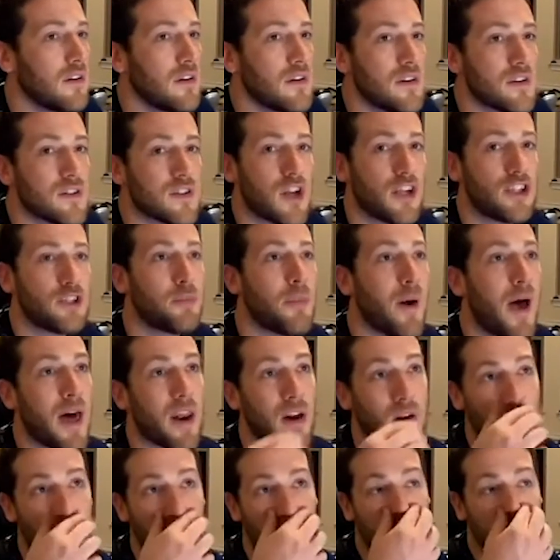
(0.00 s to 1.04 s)
Such
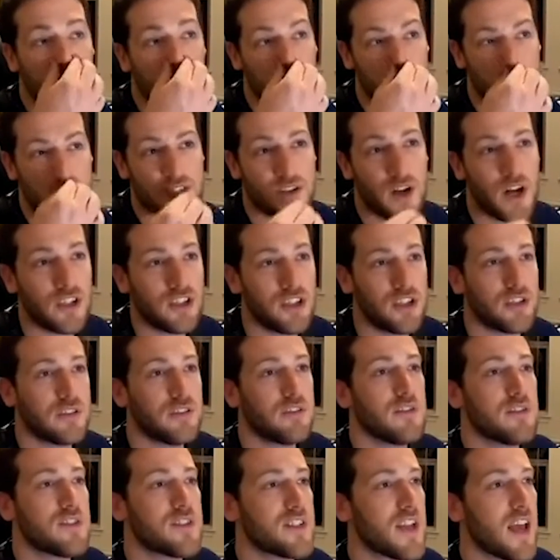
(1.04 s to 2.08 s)
pedal. Such
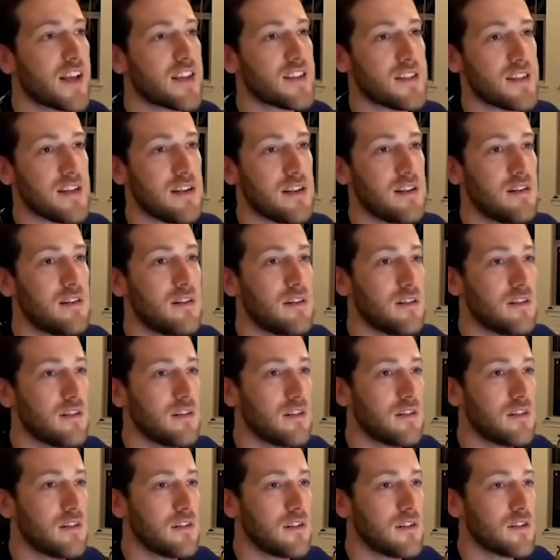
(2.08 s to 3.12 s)
sexy.
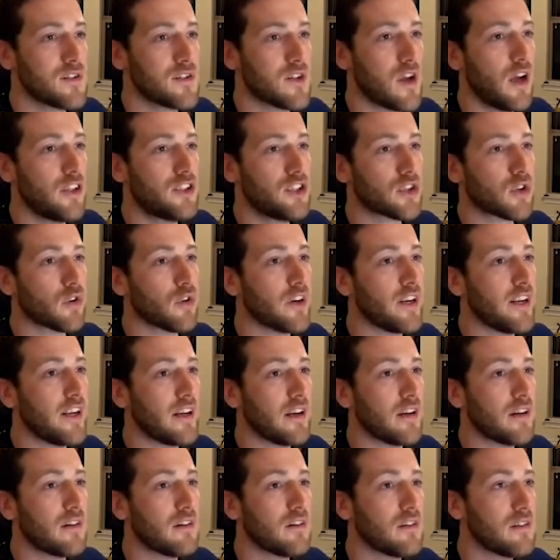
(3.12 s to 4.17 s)
Such green.
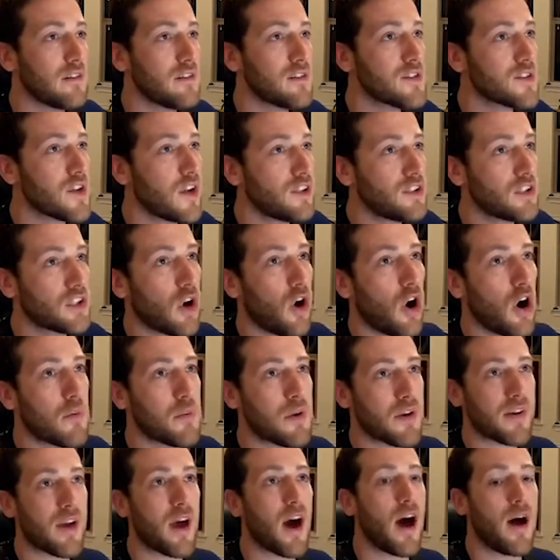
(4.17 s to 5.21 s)
Such
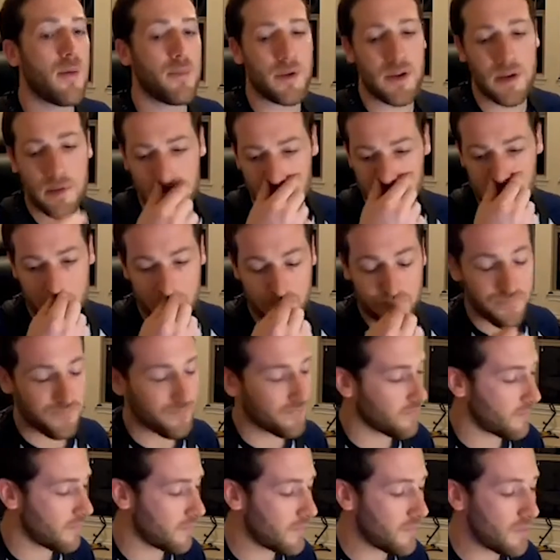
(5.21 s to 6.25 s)
carbon copy.
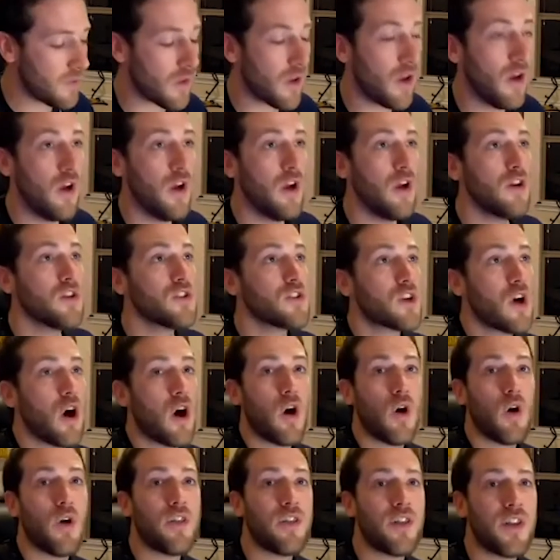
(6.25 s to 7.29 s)

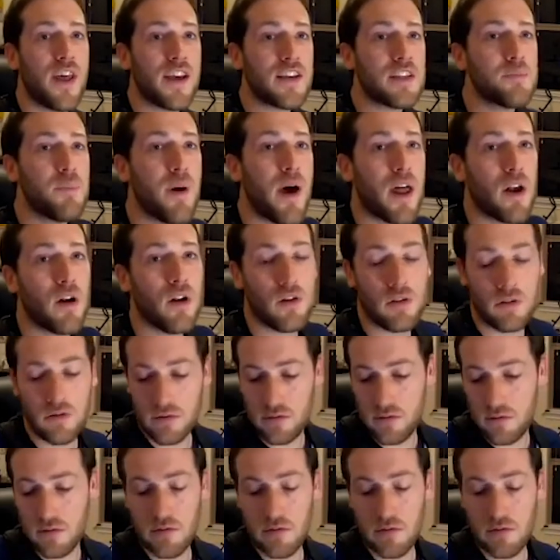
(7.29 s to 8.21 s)
So the next pedal